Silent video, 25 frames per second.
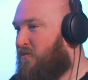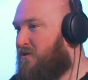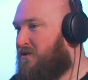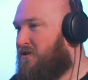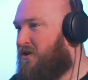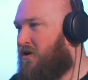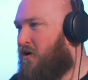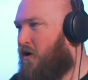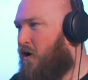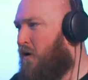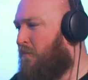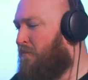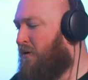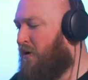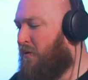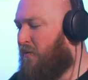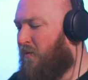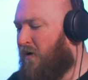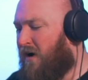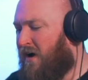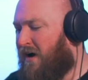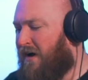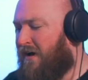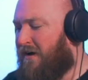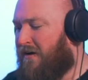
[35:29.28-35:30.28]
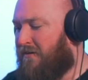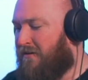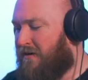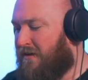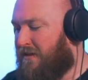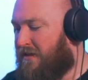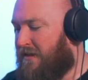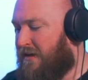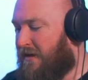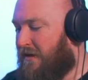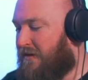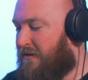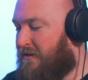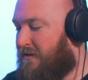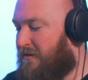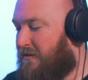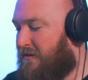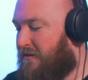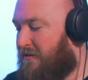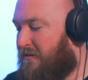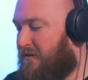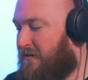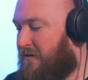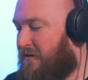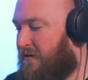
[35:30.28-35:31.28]
was, was copper it wire that... i think
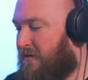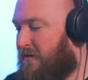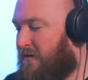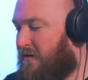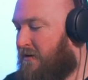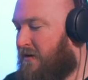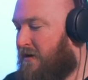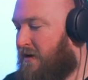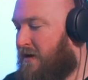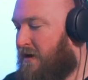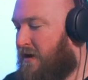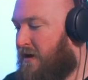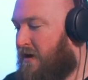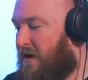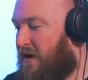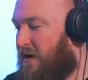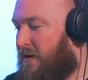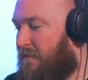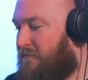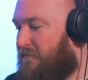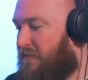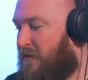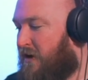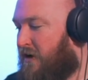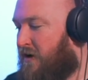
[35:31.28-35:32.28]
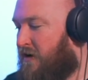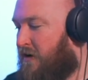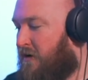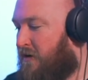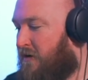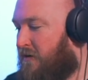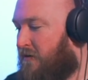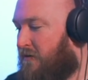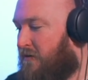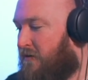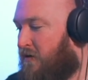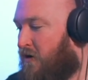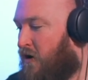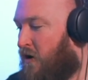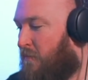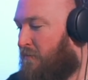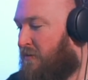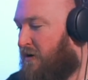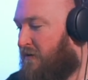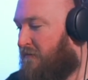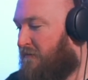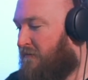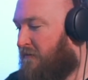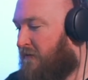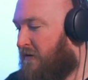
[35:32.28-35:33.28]
okay and um, methane
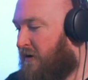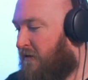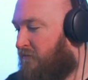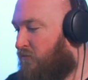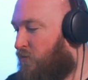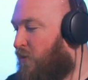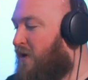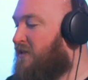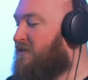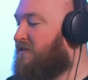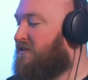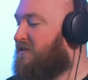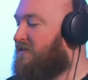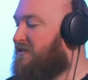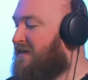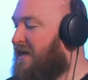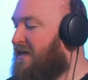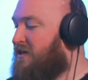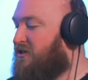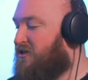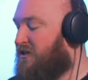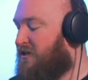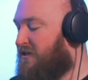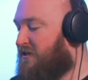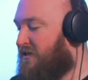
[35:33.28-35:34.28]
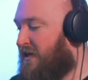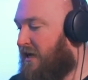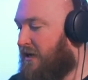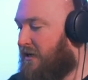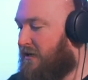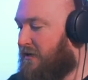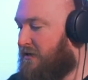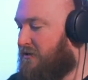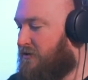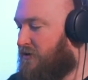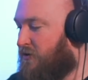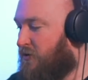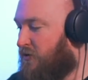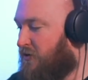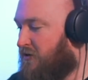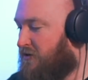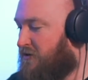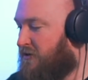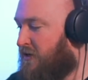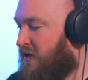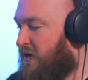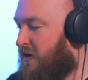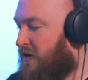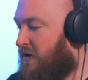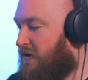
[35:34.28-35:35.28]
copper uh, once nature had taken its
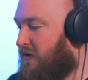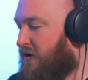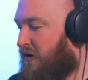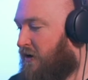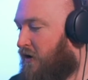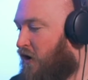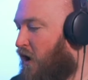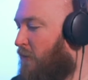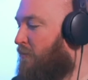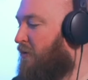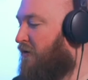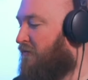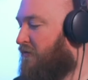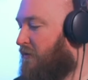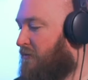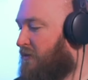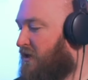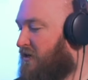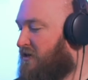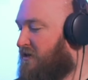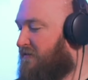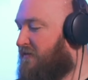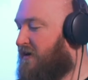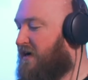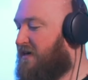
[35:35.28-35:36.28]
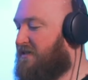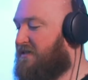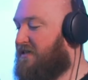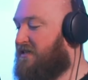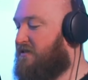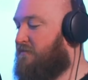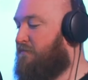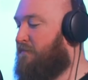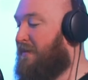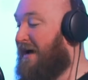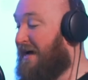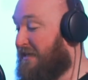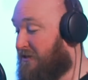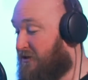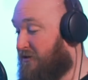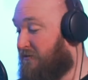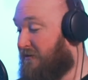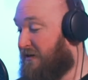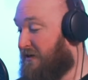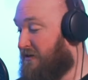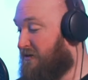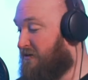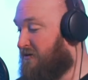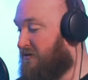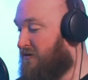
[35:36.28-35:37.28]
course the copper from the device's
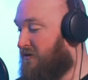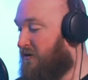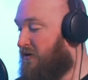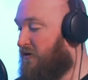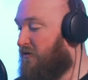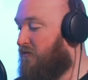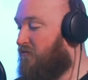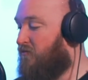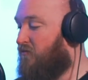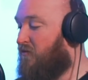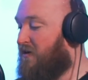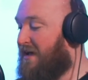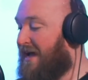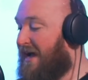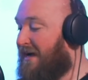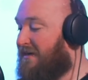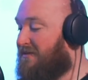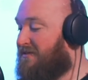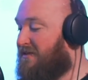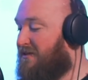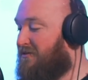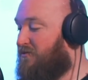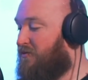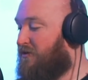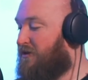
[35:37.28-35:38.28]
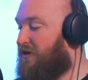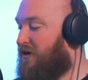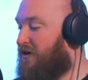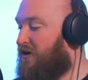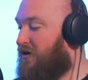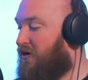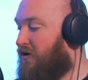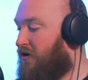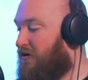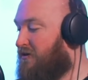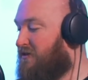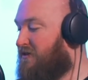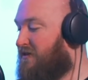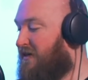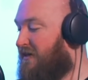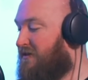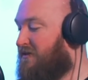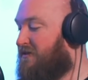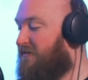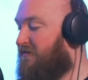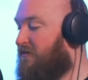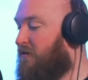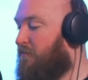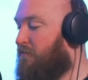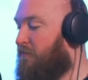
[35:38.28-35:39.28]
batteries reacted with the
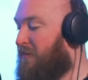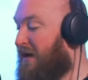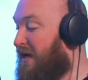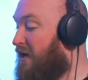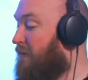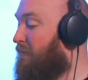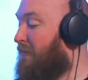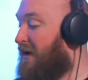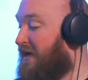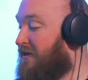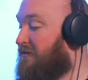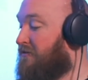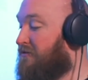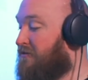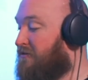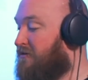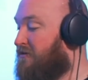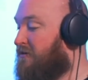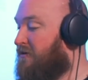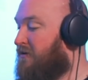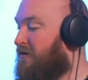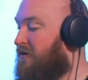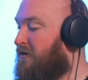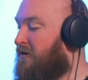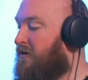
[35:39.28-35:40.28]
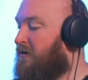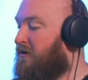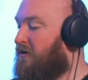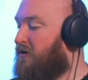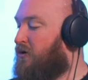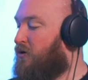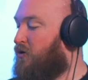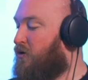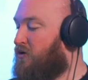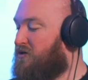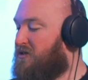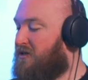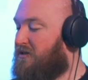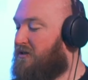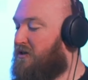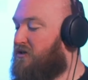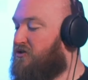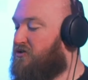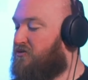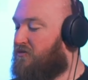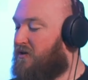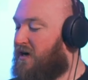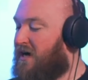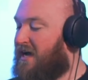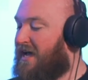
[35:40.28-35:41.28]
contents of the pig pens causing the
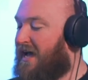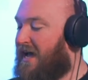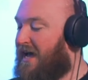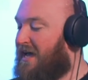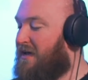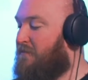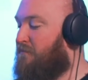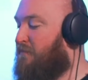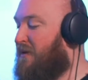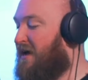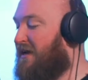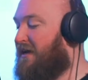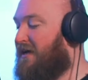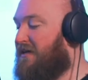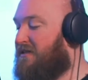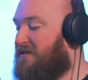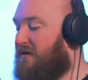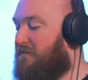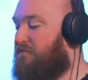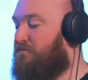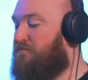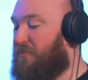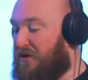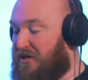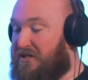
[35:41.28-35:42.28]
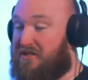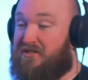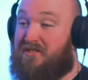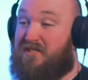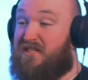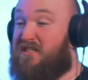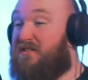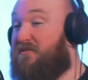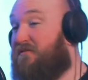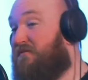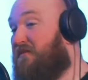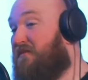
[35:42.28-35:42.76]
dry hay bedding to burst into